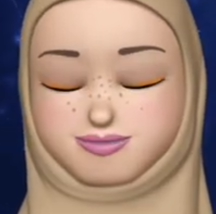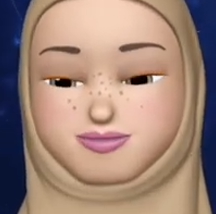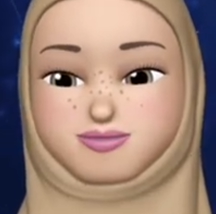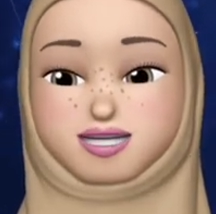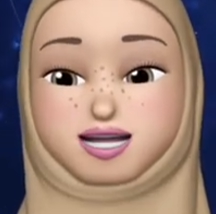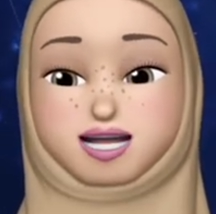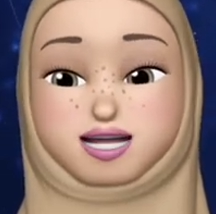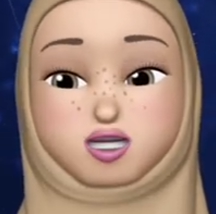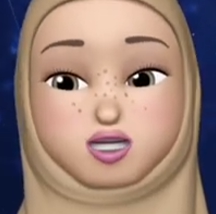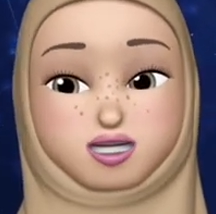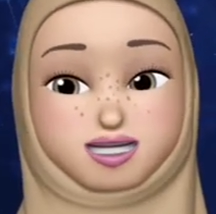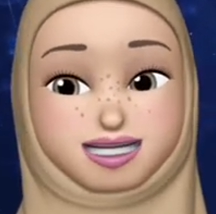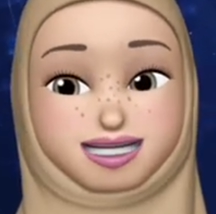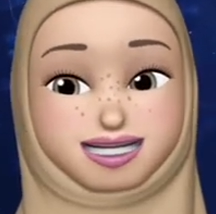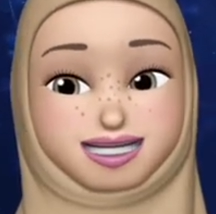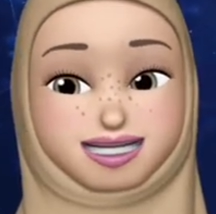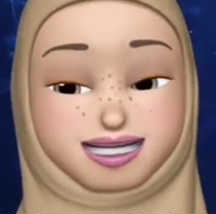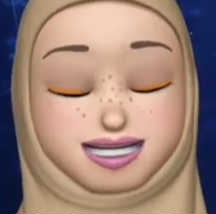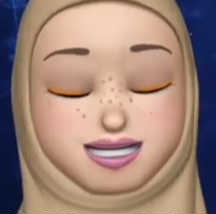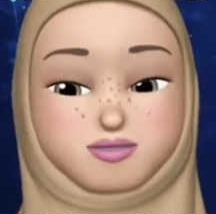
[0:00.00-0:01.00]
As you can
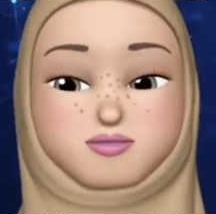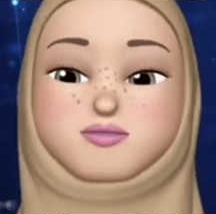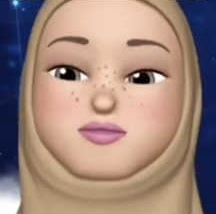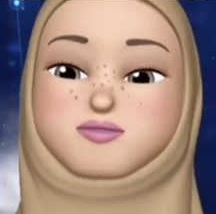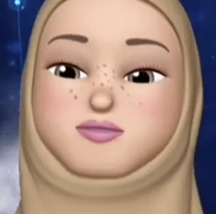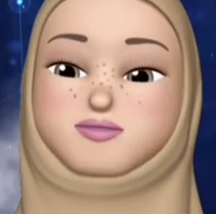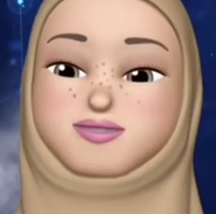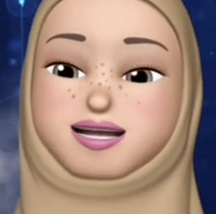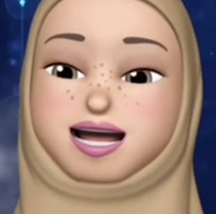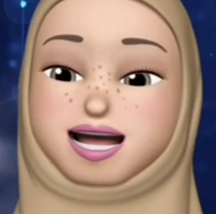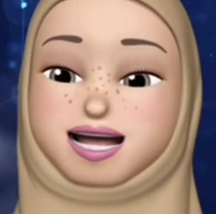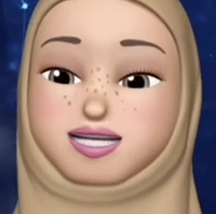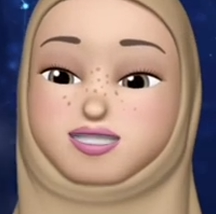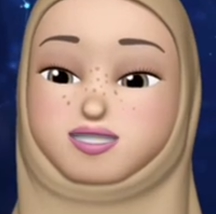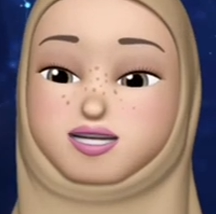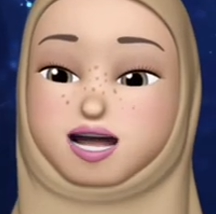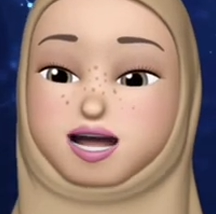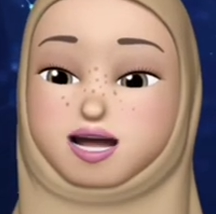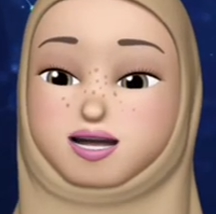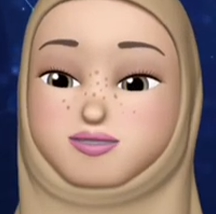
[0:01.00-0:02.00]
see in the
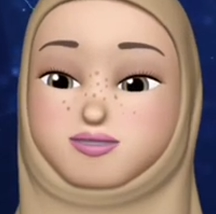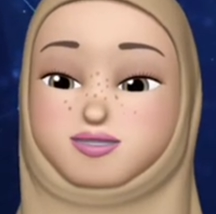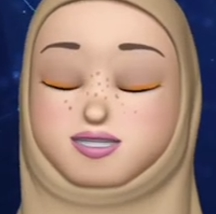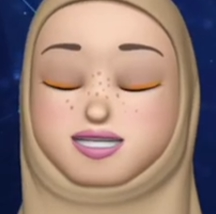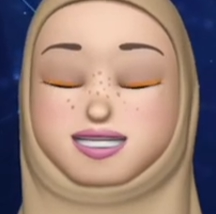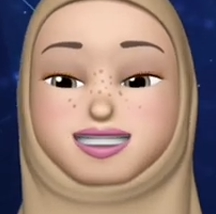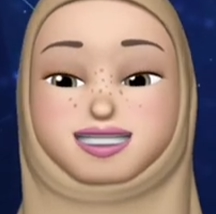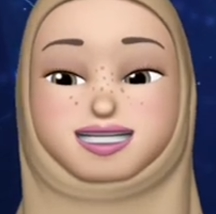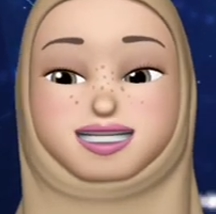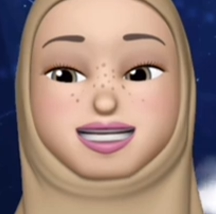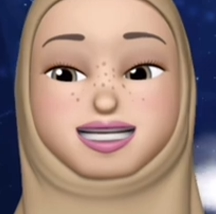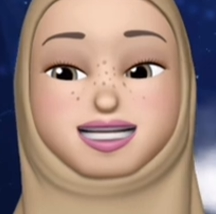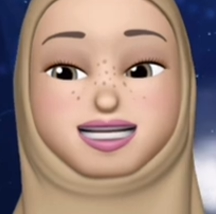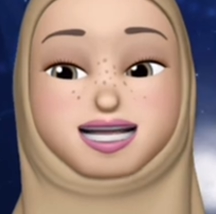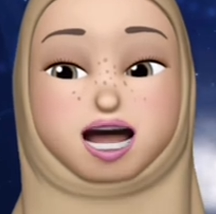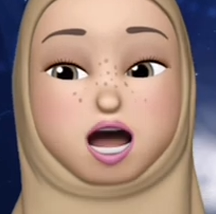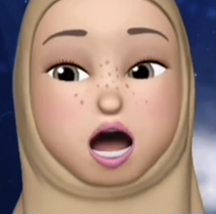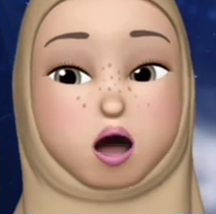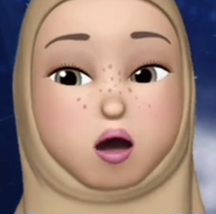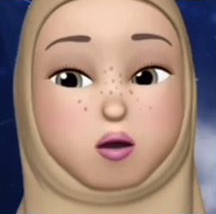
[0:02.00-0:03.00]
diagram, there
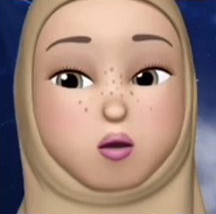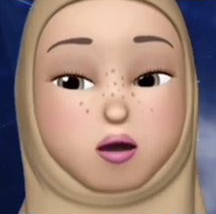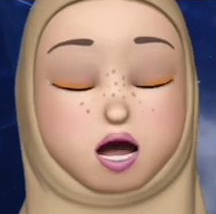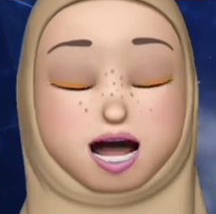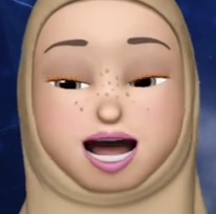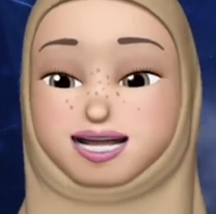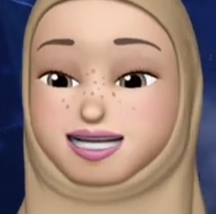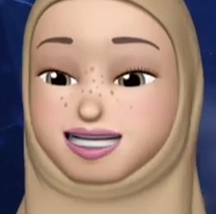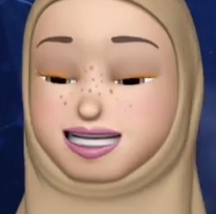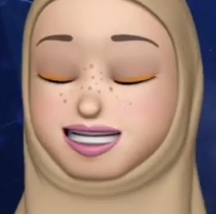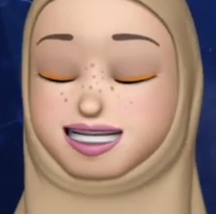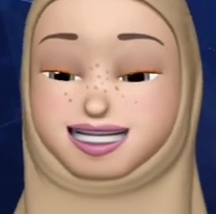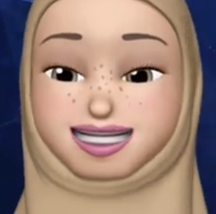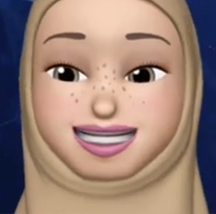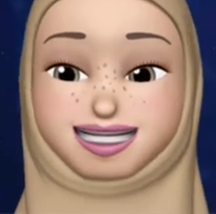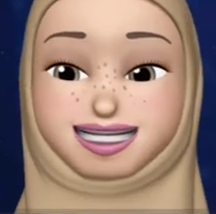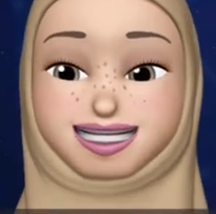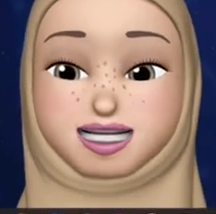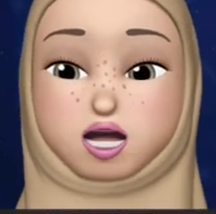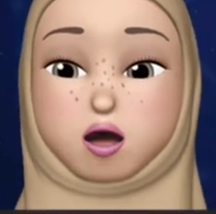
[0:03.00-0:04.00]
is no
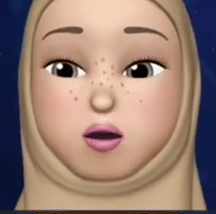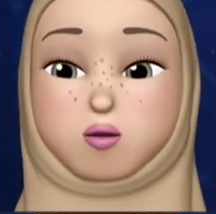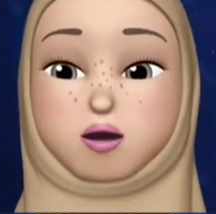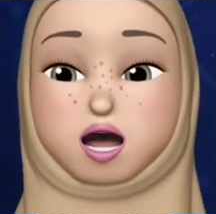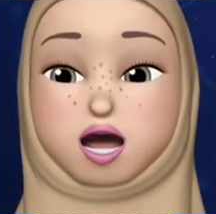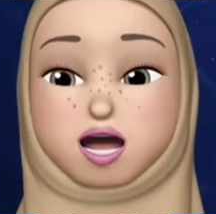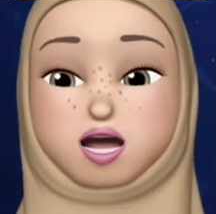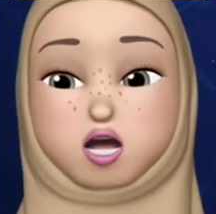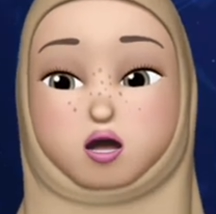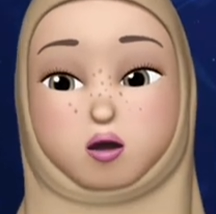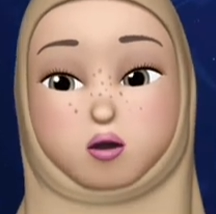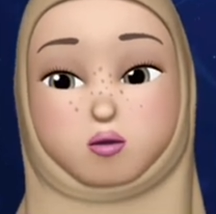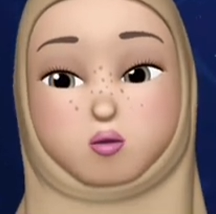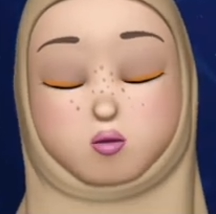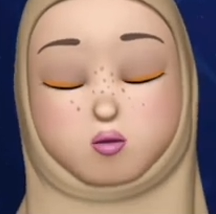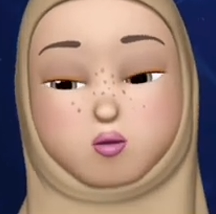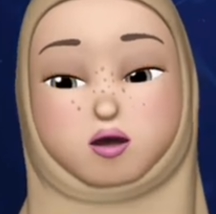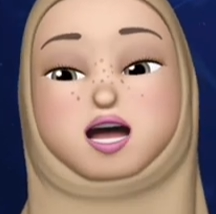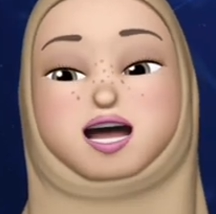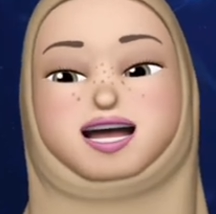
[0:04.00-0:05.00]
direction or
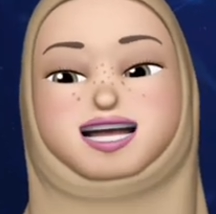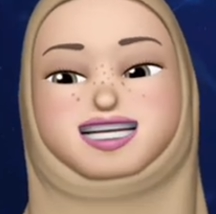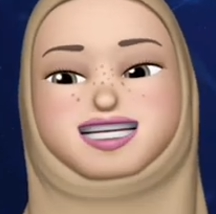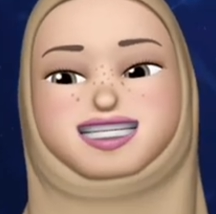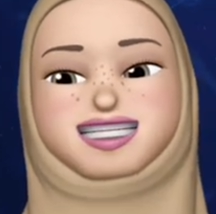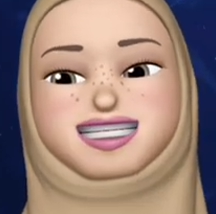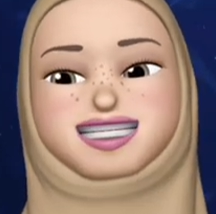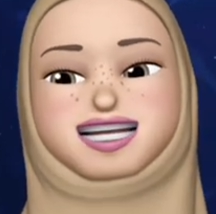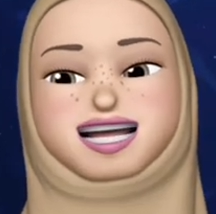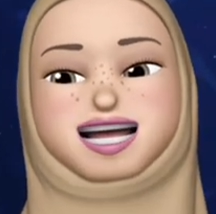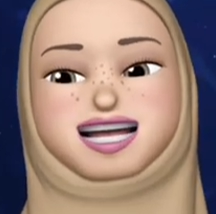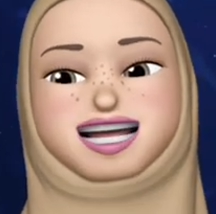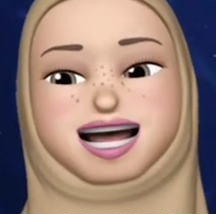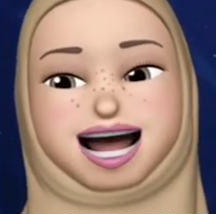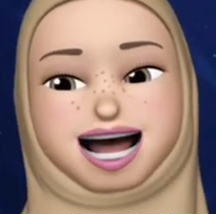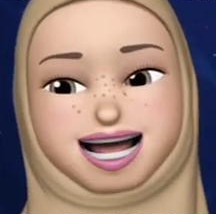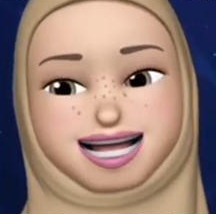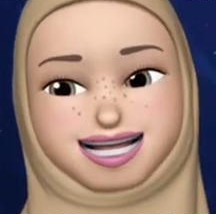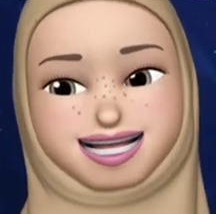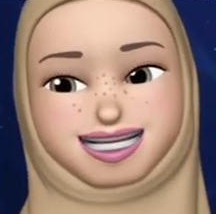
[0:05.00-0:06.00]
arrow being
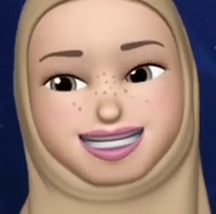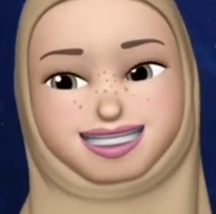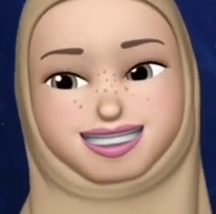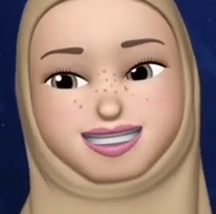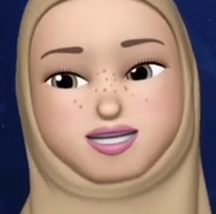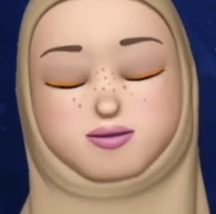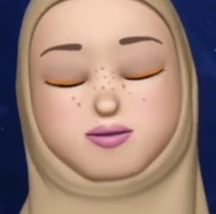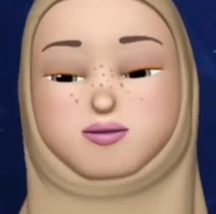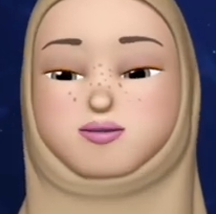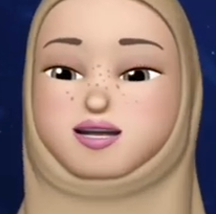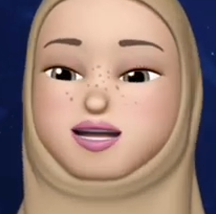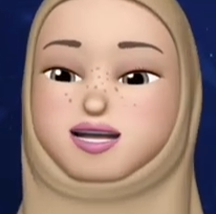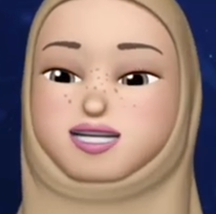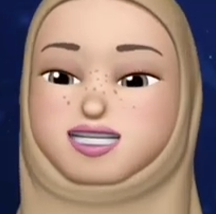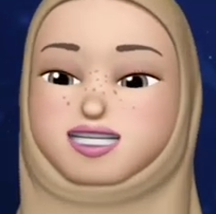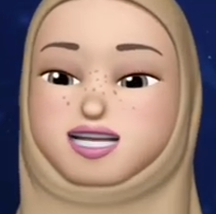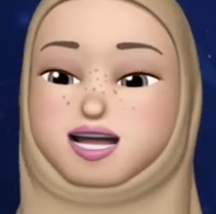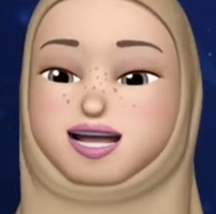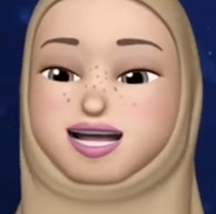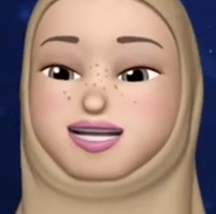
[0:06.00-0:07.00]
assigned. So this
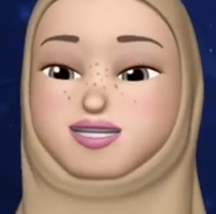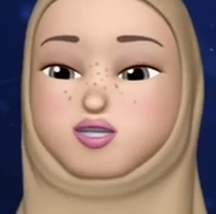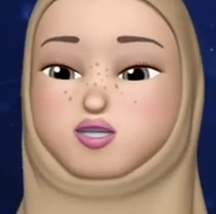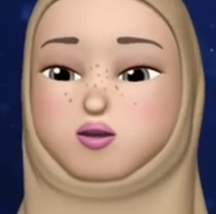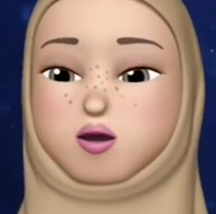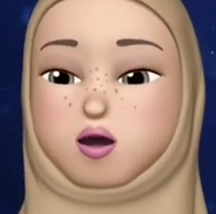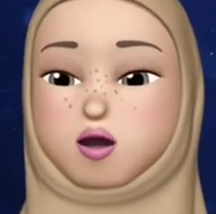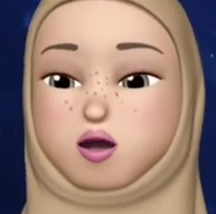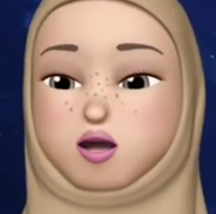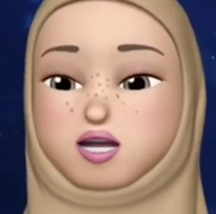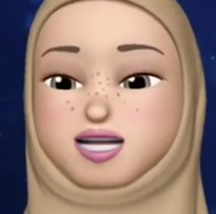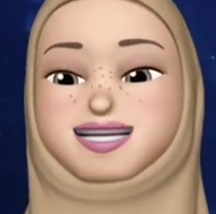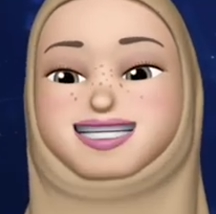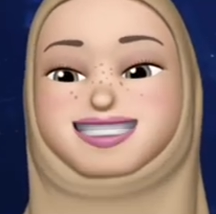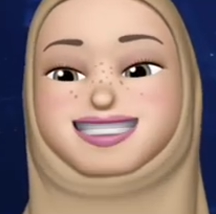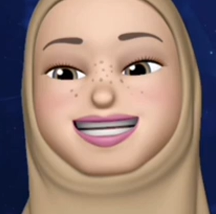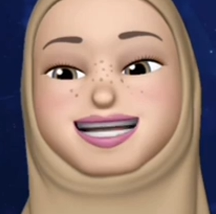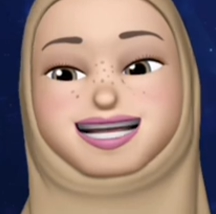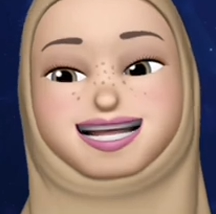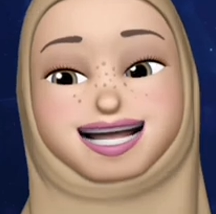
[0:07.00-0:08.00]
is what we call
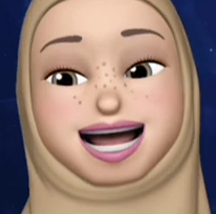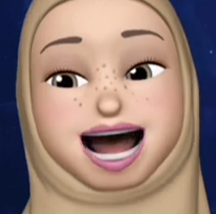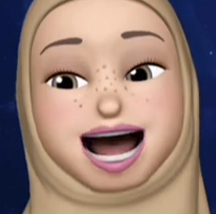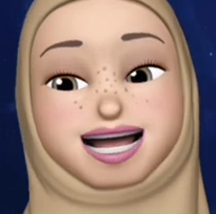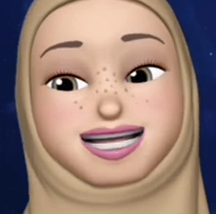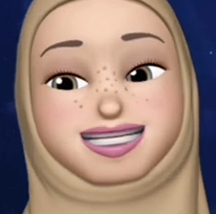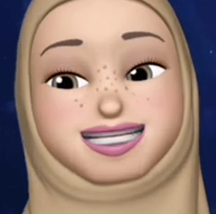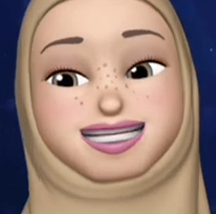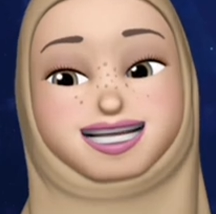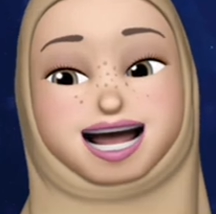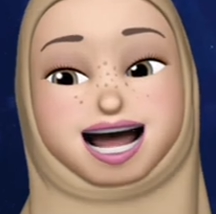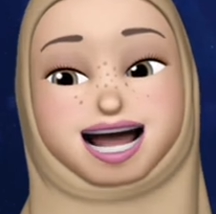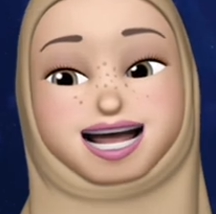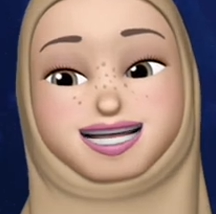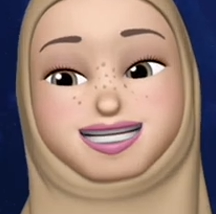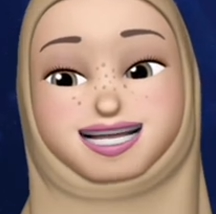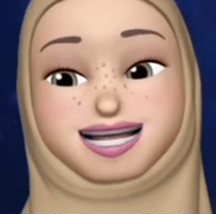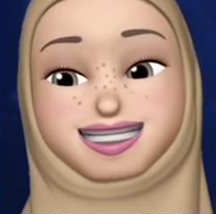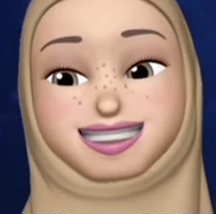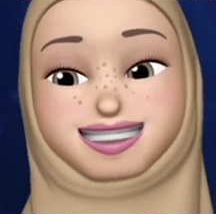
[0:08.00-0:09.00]
an
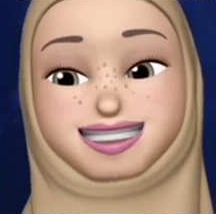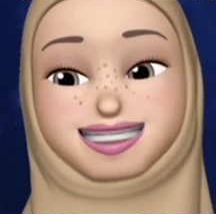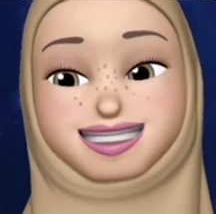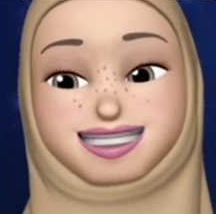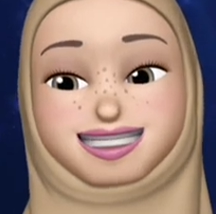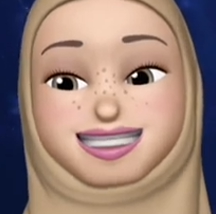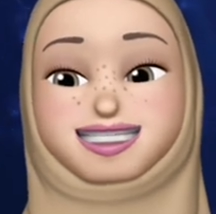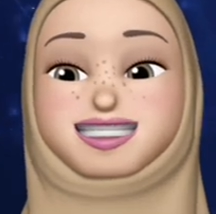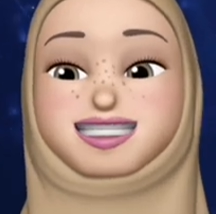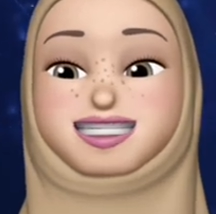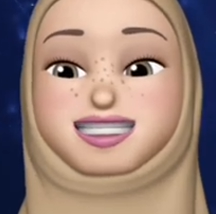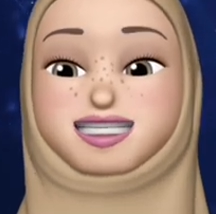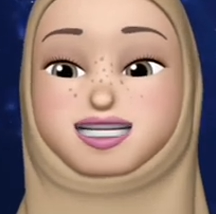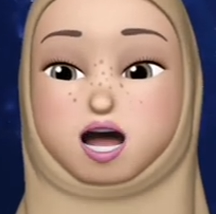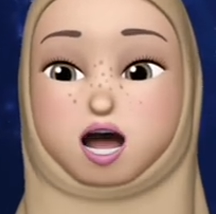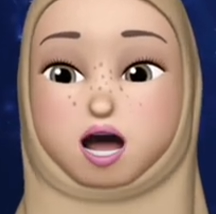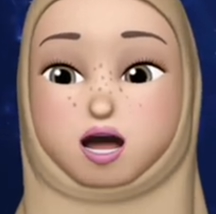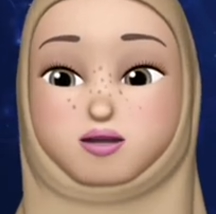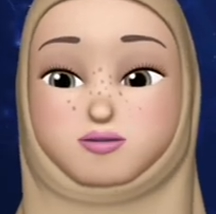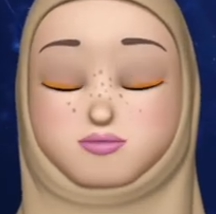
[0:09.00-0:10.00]
undirected
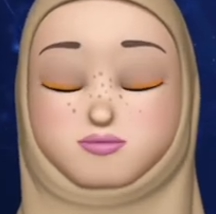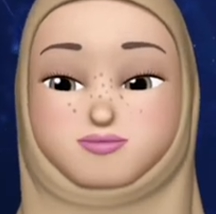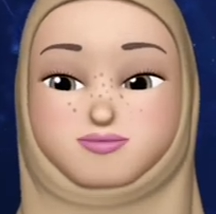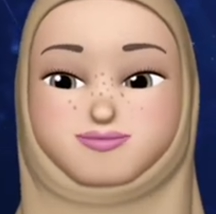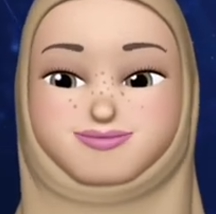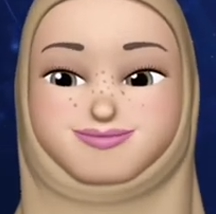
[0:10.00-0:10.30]
graph.